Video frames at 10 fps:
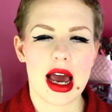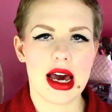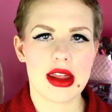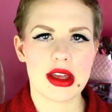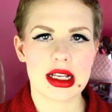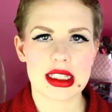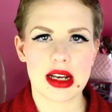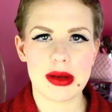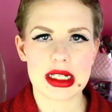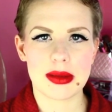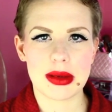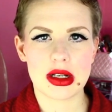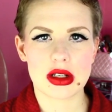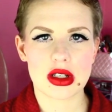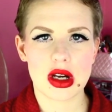Things that I picked up
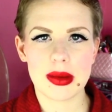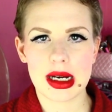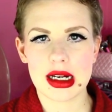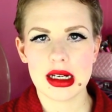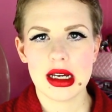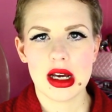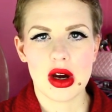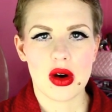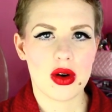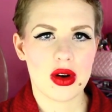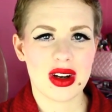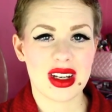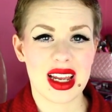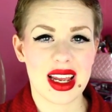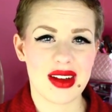in October,
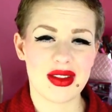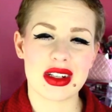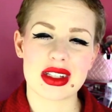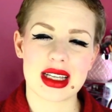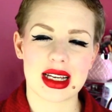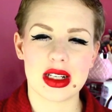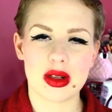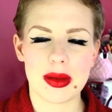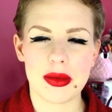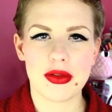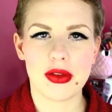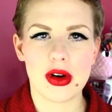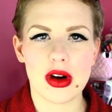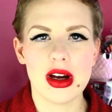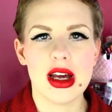or even just like a little bit
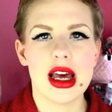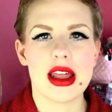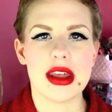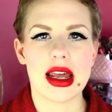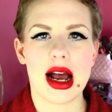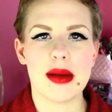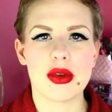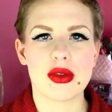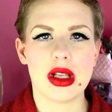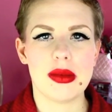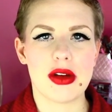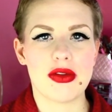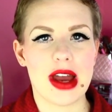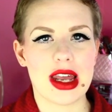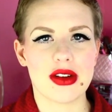before, that I'm a really
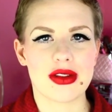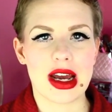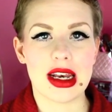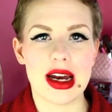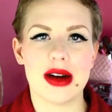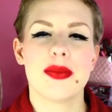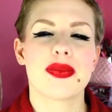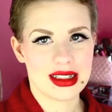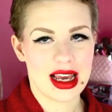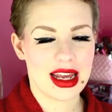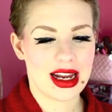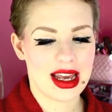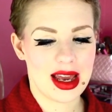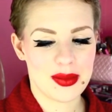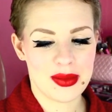big fan of right now. And
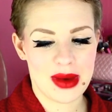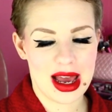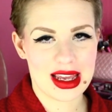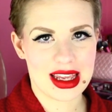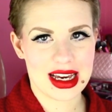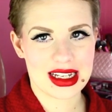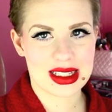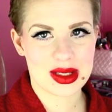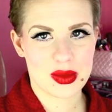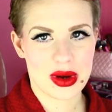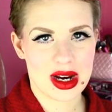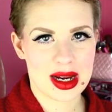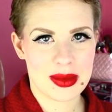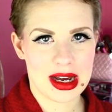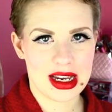I am, yes,
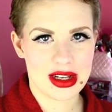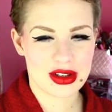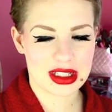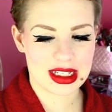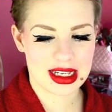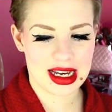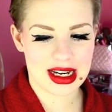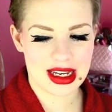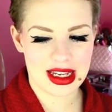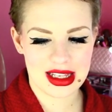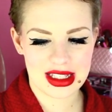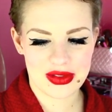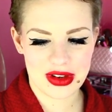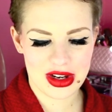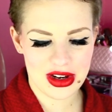wearing my dressing gown in
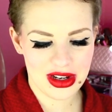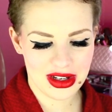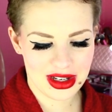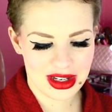this video.